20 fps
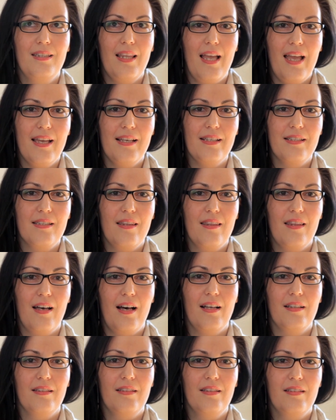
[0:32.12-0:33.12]
taste
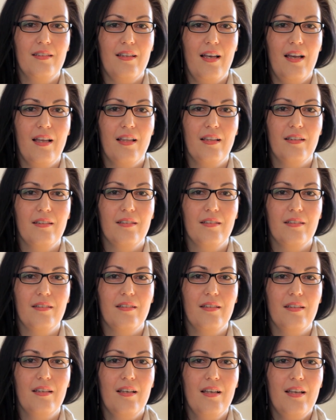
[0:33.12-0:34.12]
that and
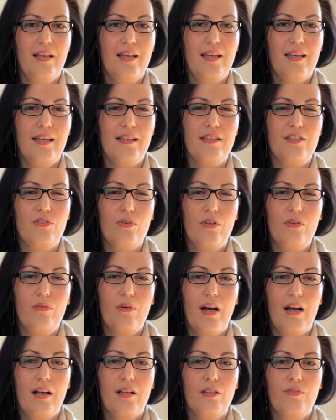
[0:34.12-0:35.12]
is
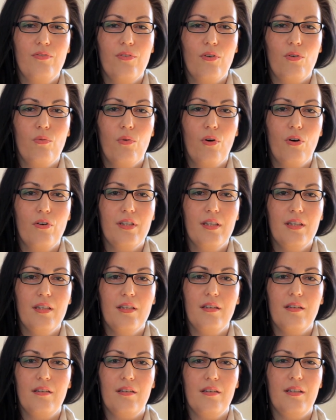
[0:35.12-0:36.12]
required for
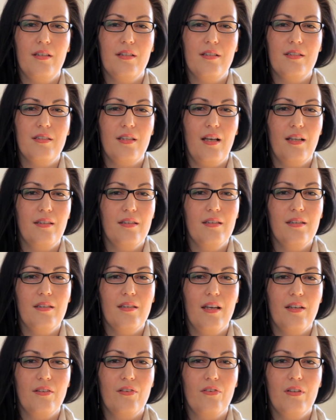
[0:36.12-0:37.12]
working in a studying
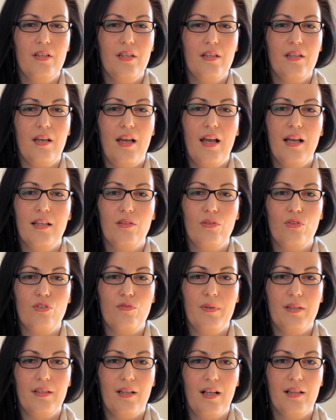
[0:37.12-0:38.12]
catering and
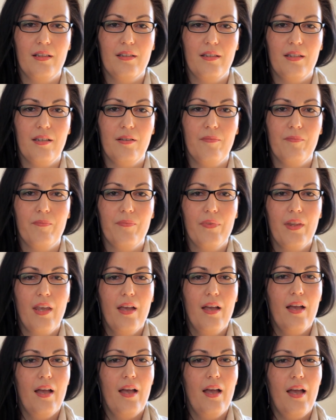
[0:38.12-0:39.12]
hospitality,
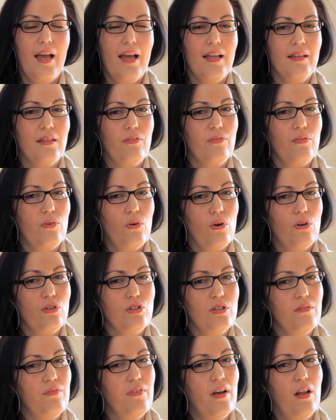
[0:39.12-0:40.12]
and of
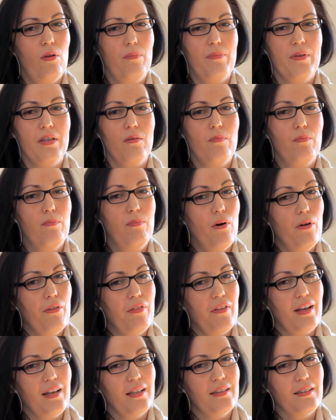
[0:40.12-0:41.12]
course developing
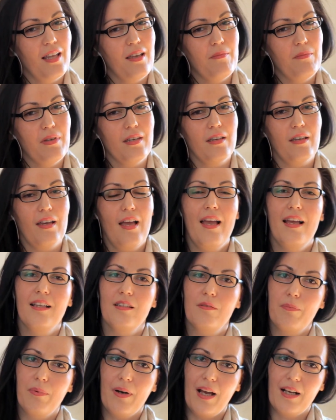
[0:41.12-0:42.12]
both academic
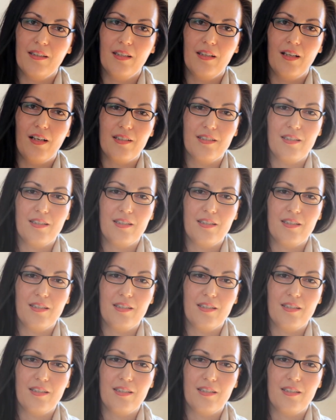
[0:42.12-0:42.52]
and practical